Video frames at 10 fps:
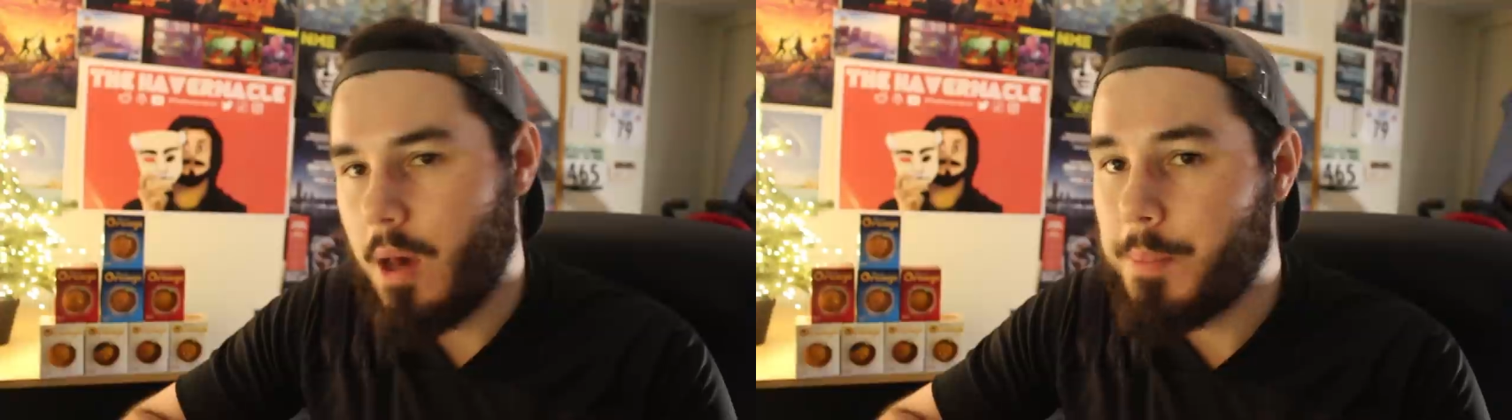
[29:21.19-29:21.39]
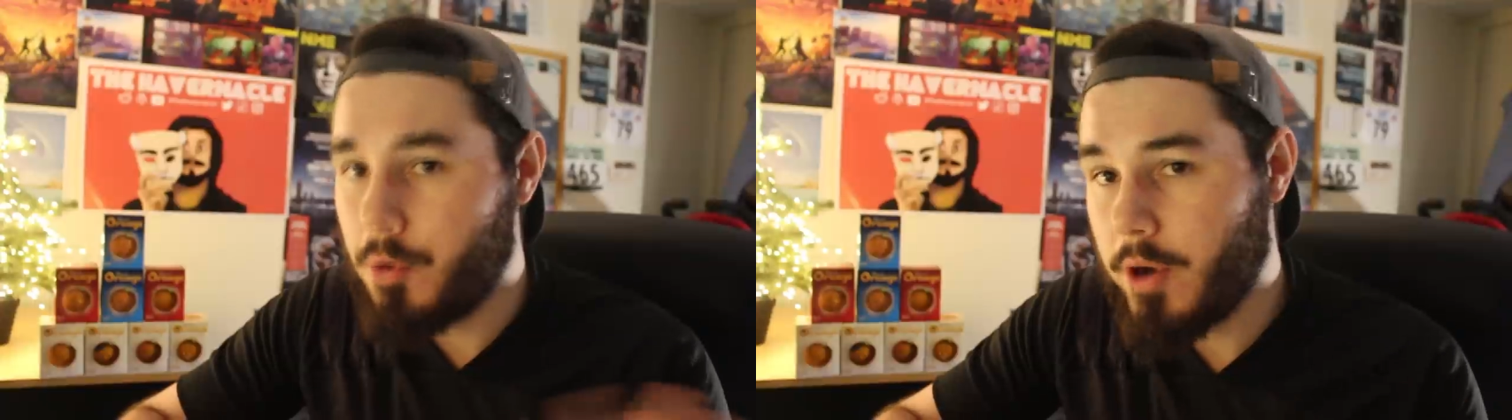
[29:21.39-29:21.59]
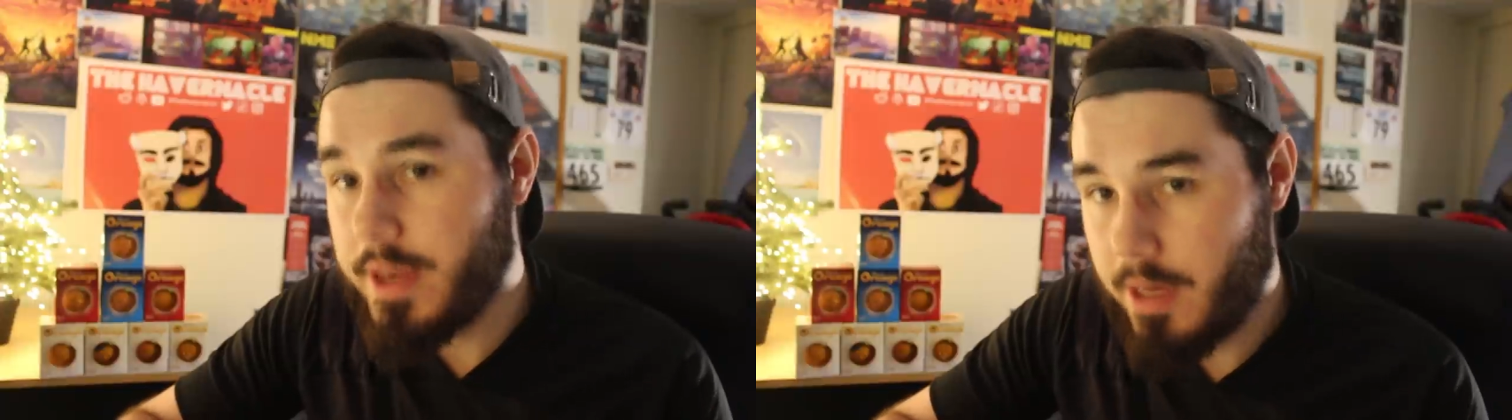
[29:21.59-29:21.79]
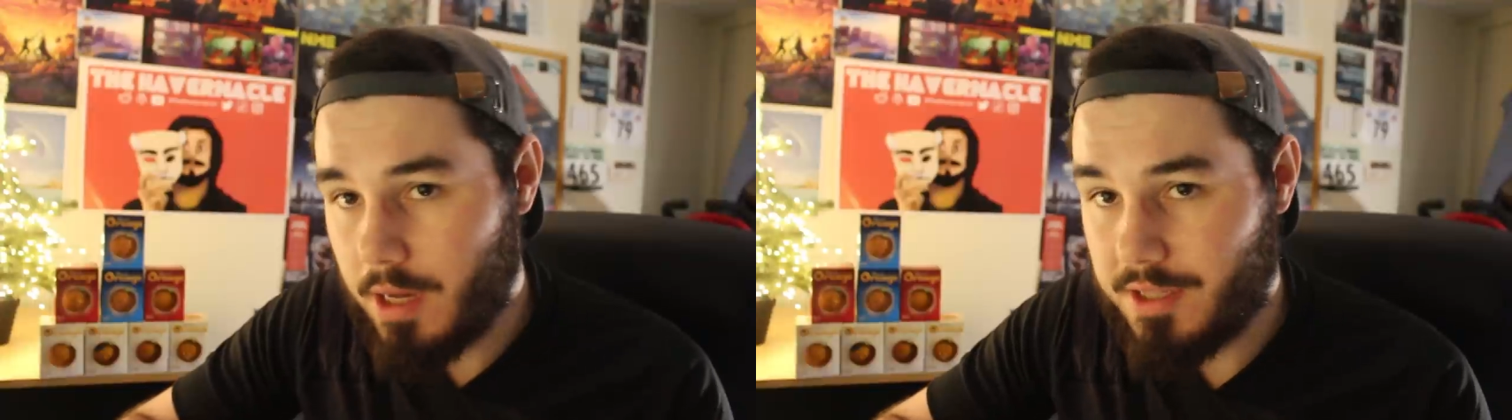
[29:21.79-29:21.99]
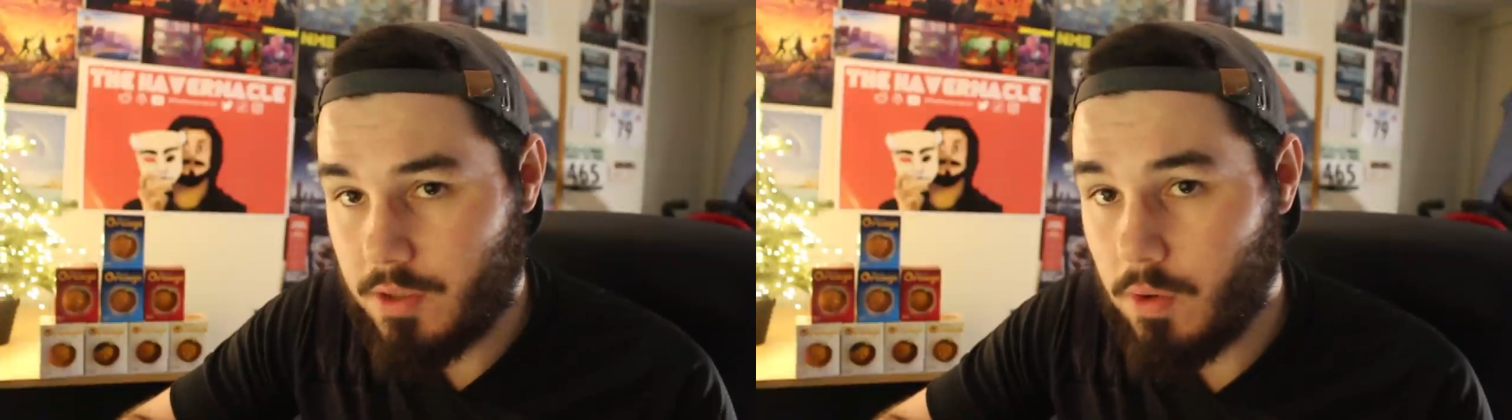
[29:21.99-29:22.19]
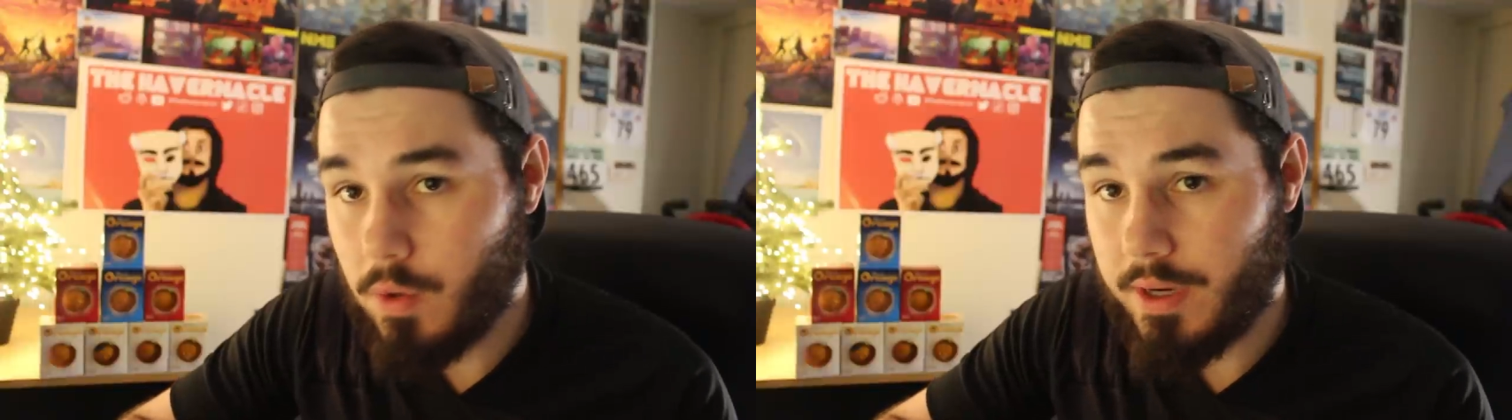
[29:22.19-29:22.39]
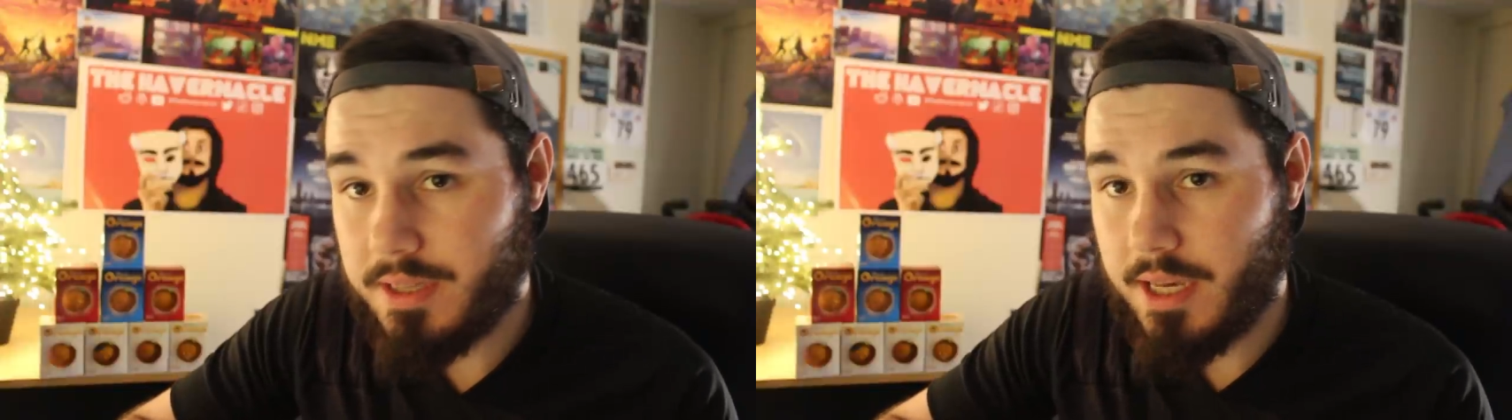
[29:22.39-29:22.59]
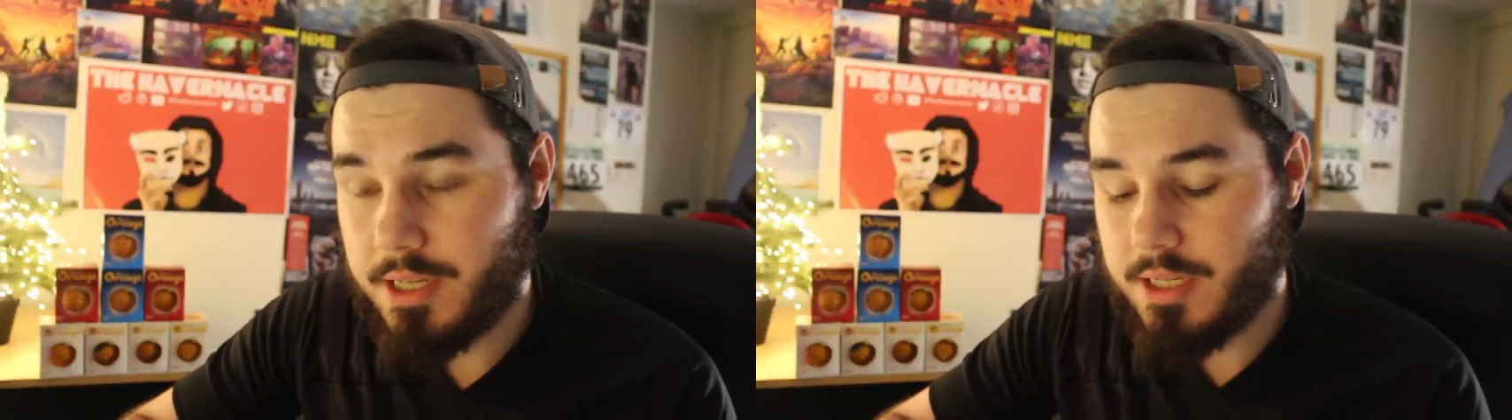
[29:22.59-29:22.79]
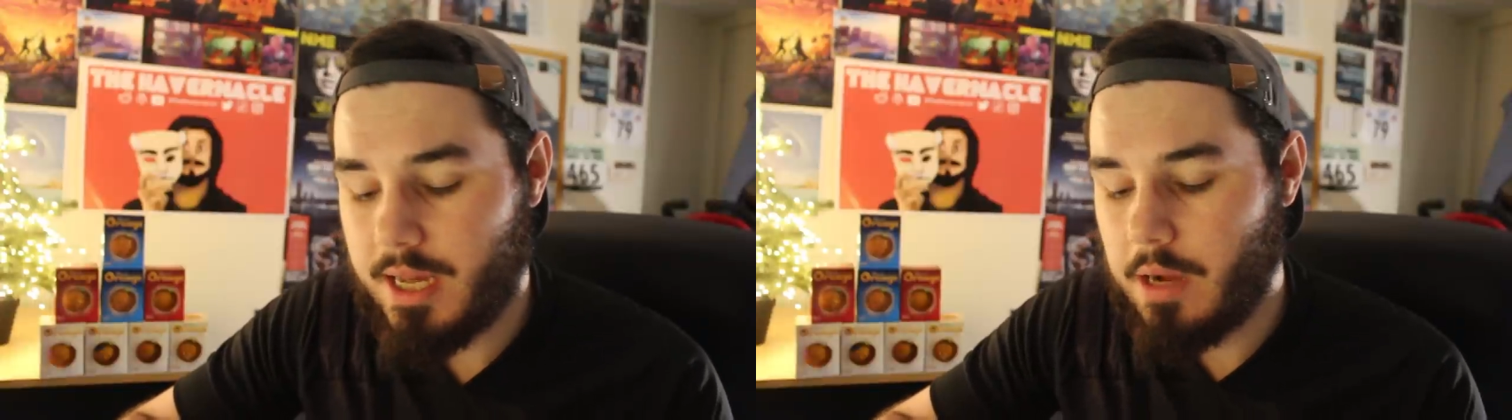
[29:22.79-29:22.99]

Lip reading: a precursor organisation to